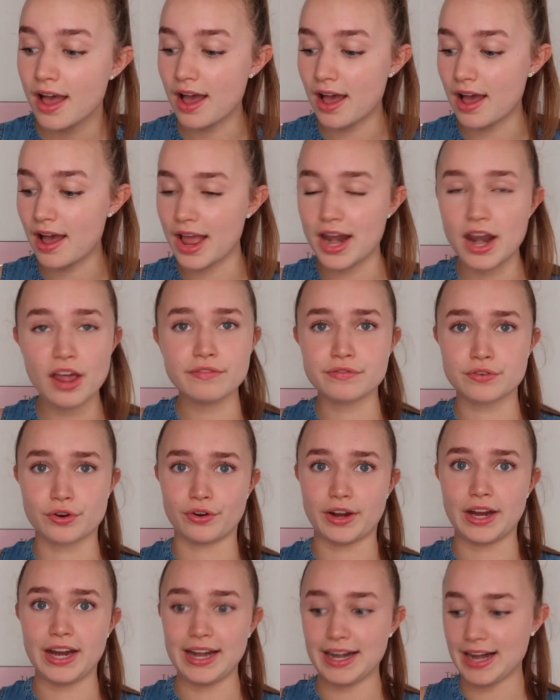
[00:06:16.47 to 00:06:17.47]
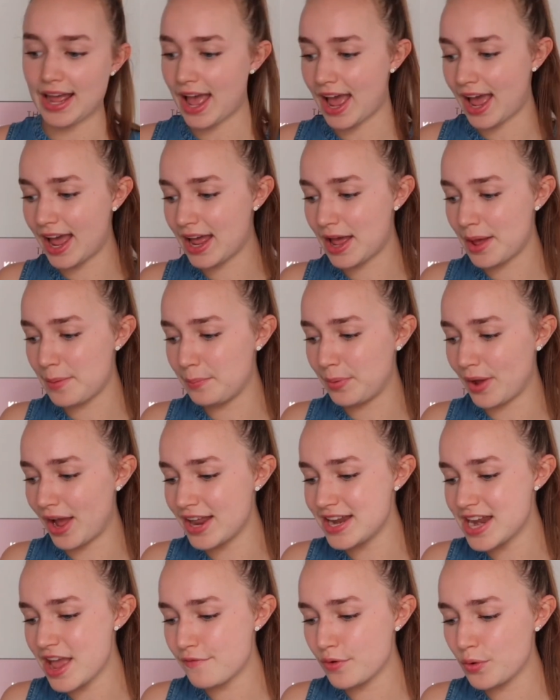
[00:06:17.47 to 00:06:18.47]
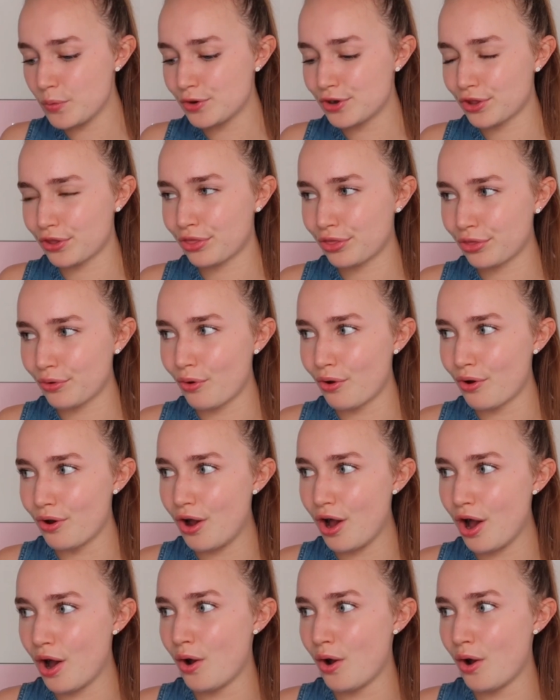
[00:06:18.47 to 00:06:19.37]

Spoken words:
I love green, but I never would have thought,